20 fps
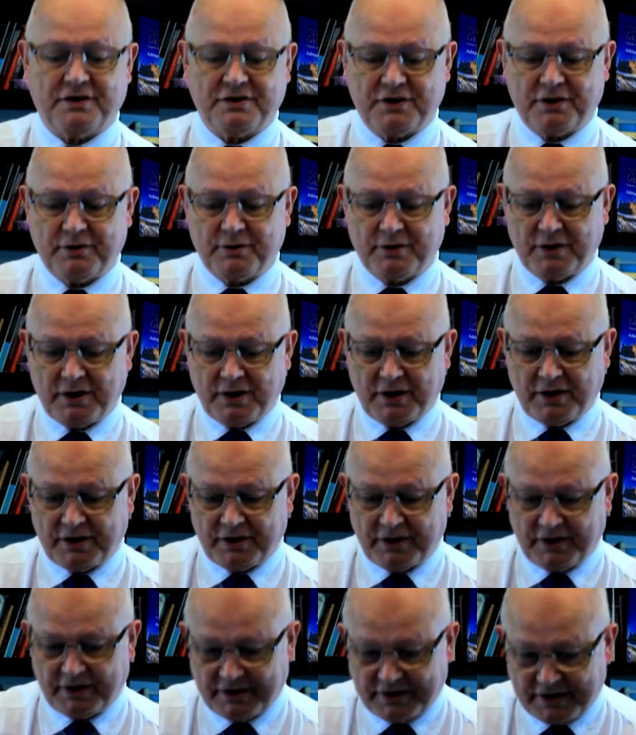So
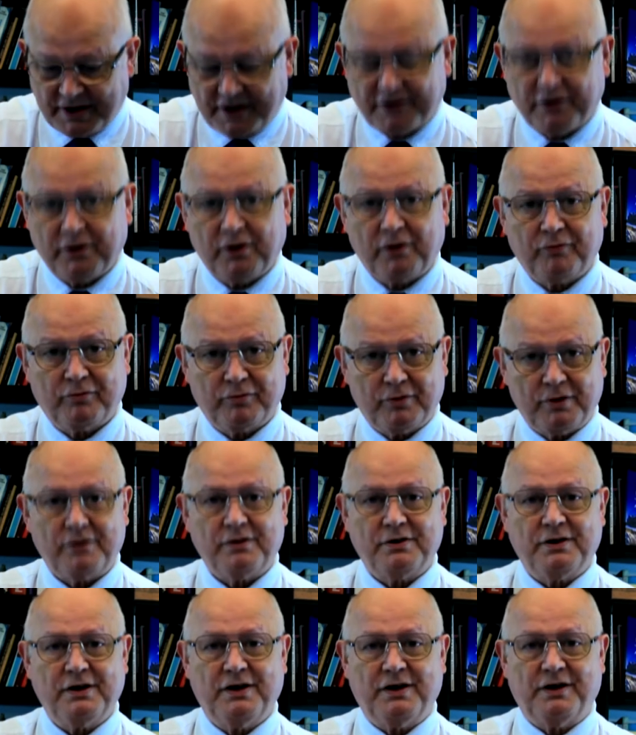they're not
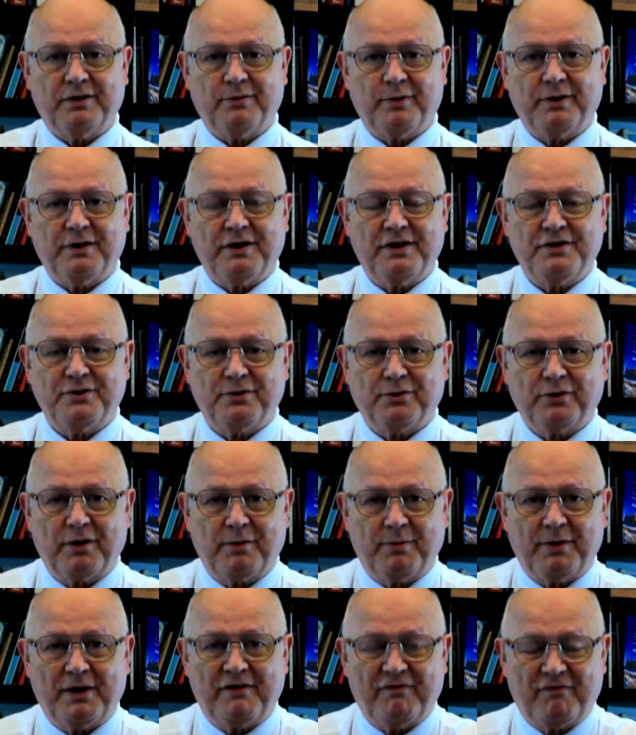wrong here when they talk
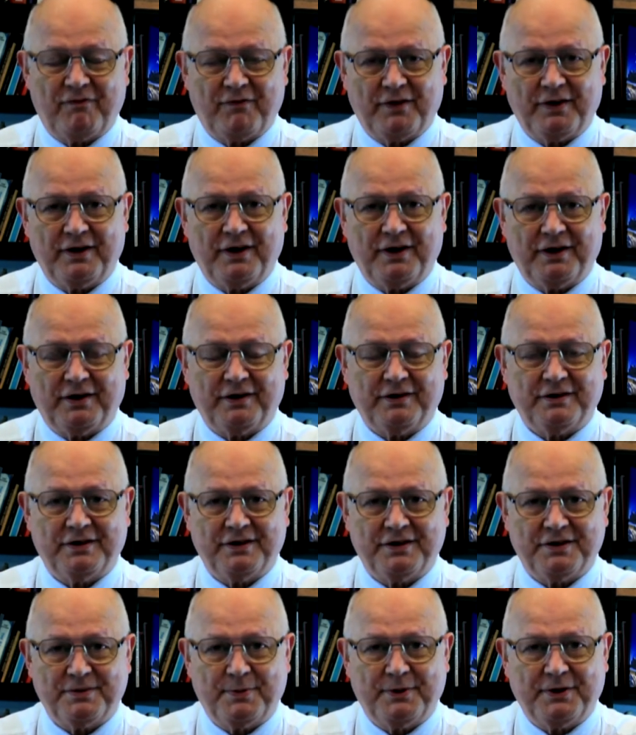about fire
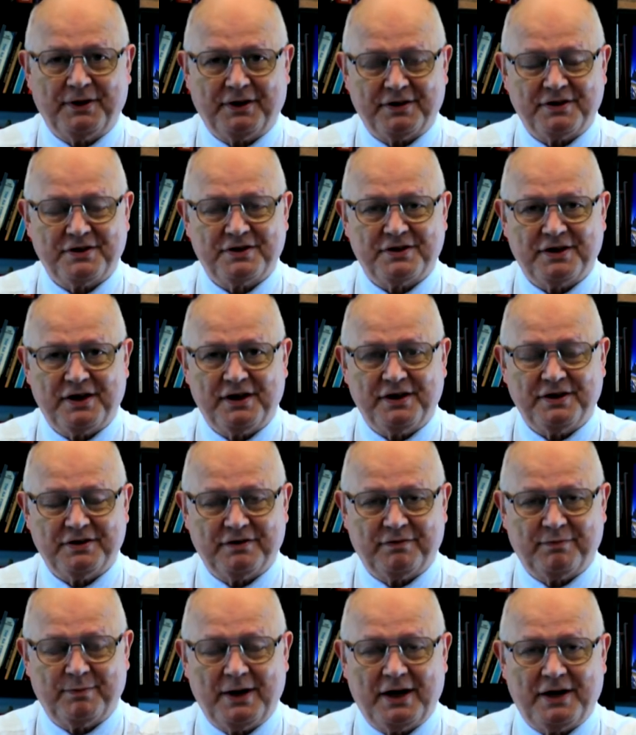as being a state
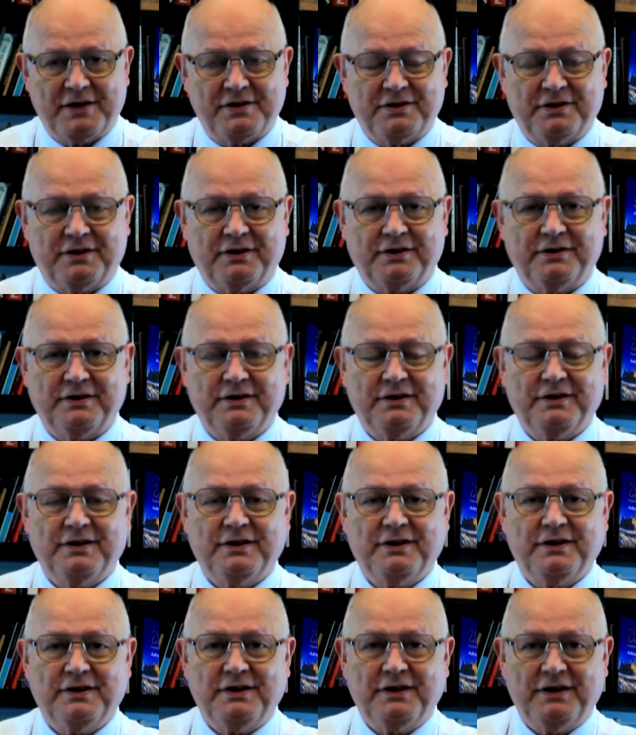of matter.
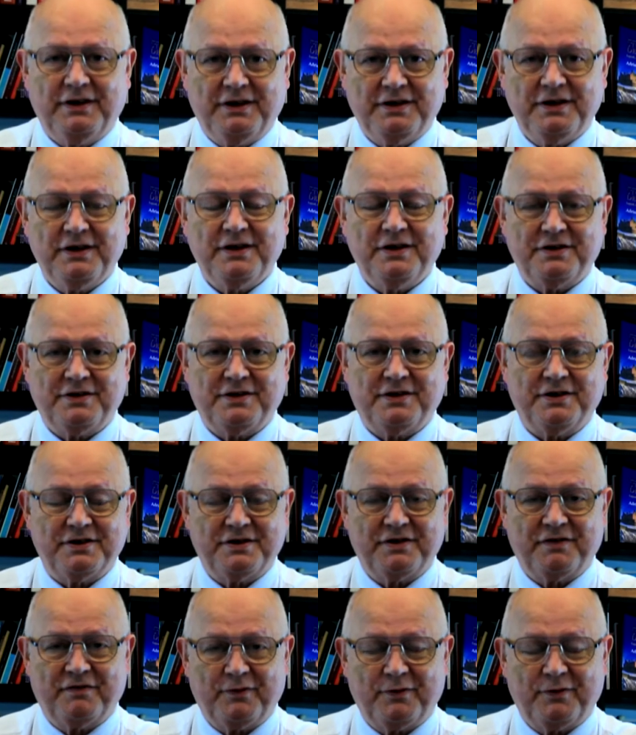It is. It's
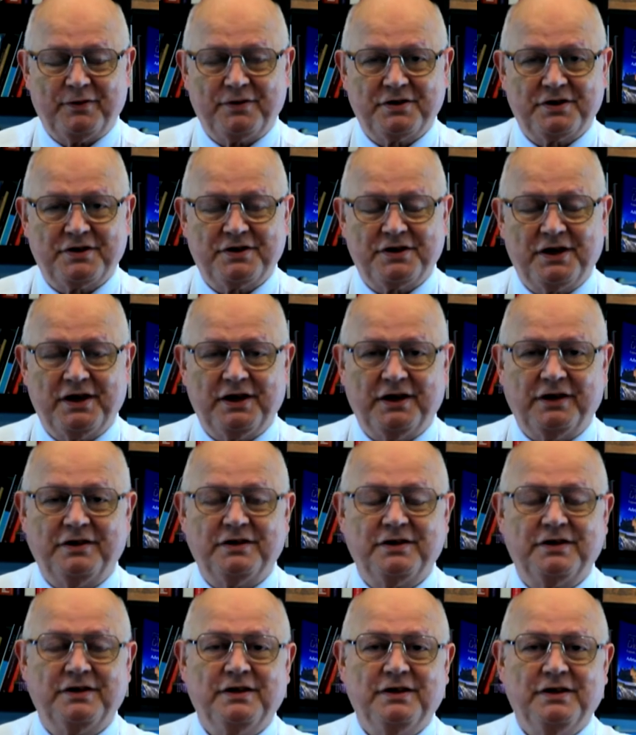the fourth
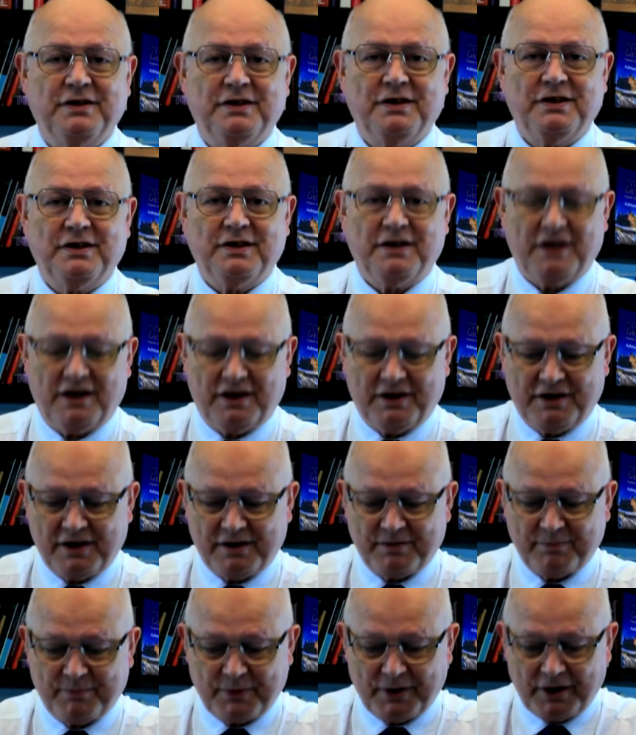state. And
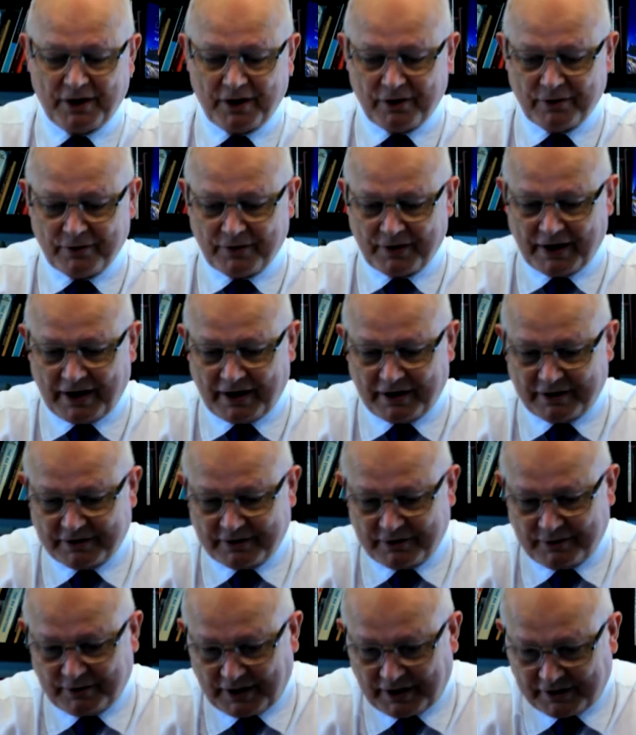then below that,
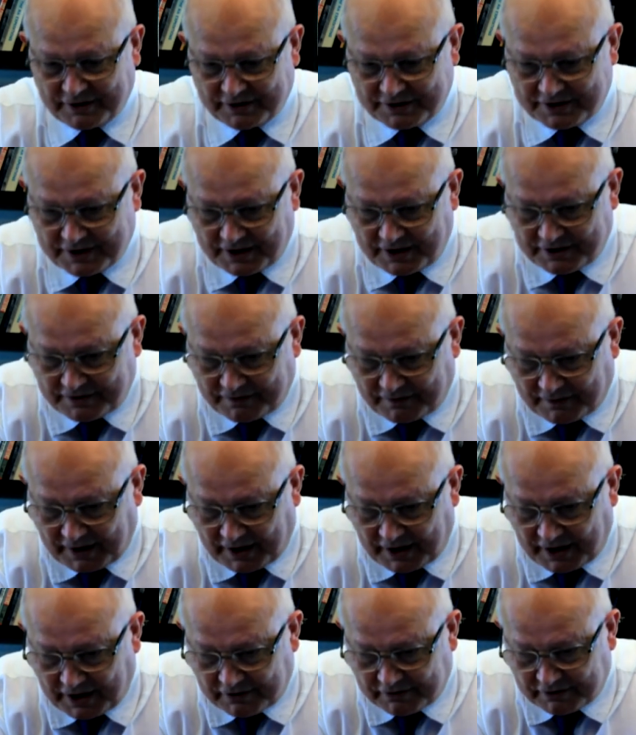you get the state of
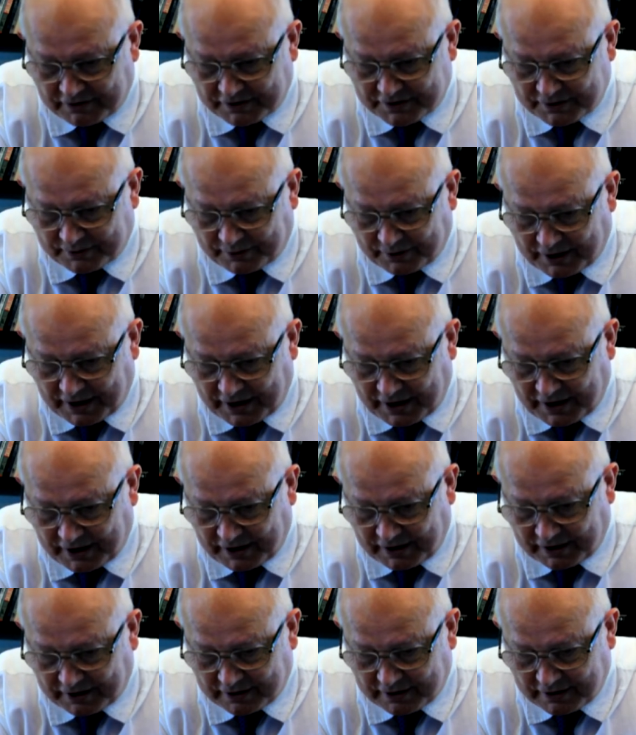aeris, or
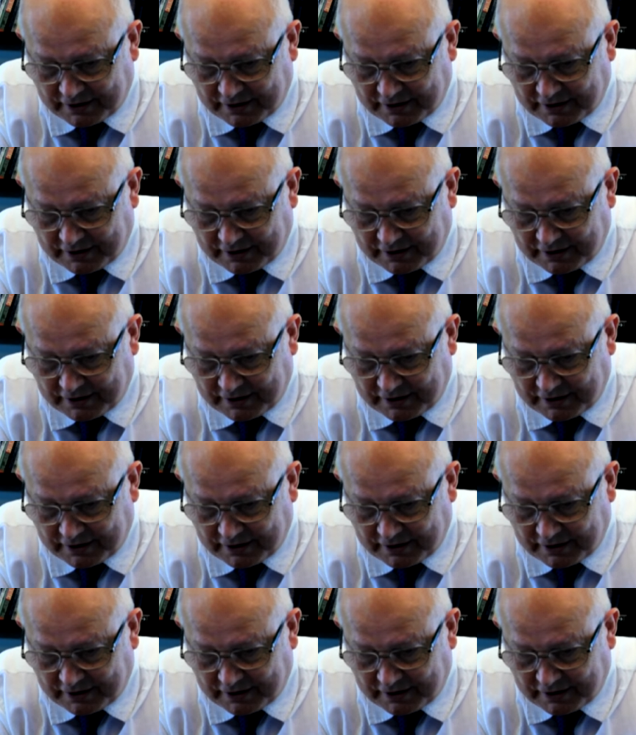air.